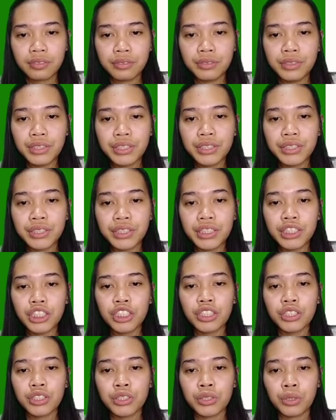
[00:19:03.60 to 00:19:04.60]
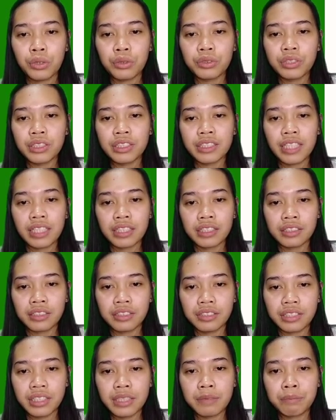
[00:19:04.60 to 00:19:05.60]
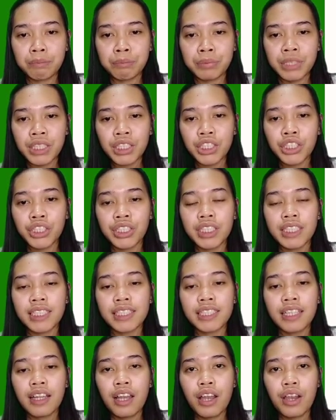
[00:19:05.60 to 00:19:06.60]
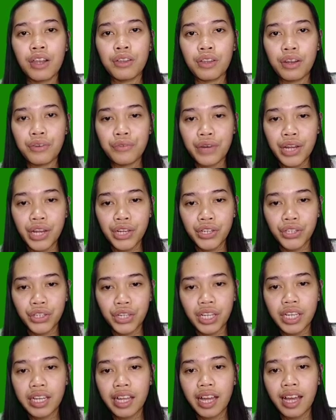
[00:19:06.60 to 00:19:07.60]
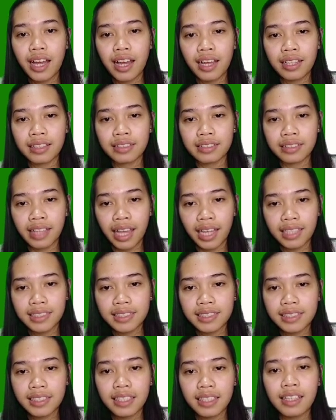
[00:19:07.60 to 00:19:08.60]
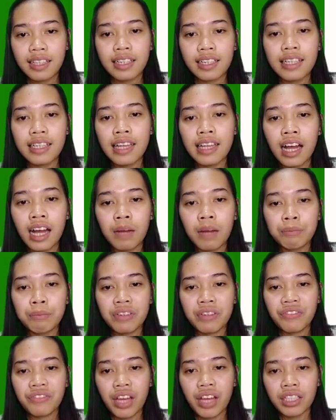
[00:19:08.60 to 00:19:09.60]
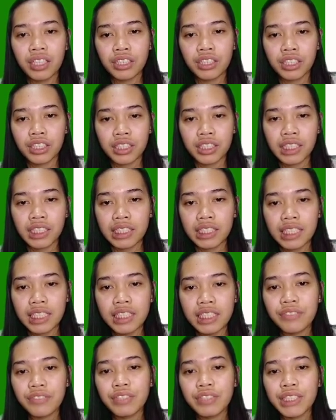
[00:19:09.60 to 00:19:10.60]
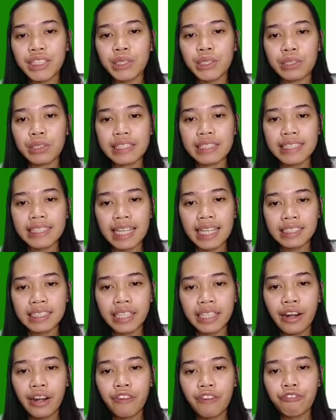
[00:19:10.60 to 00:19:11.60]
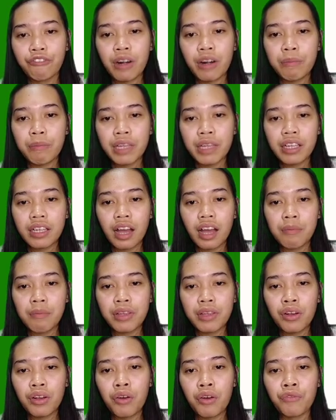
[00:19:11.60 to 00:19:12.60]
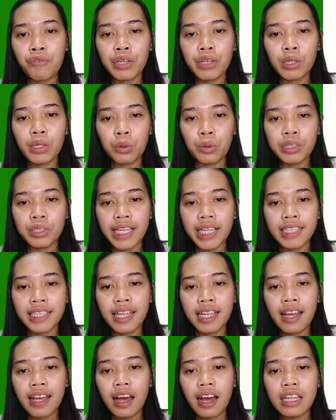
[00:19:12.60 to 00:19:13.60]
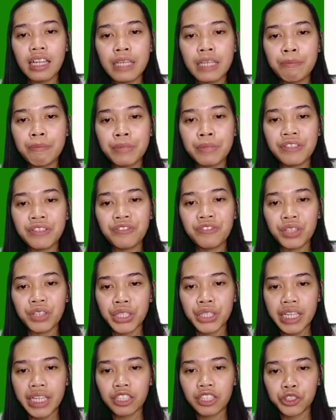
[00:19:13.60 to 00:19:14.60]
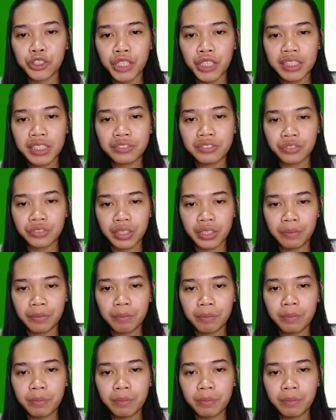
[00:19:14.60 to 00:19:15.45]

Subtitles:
Research shows that using pictures, narration, and text can help prevent your cognitive resources from becoming overloaded and improve learning transfer.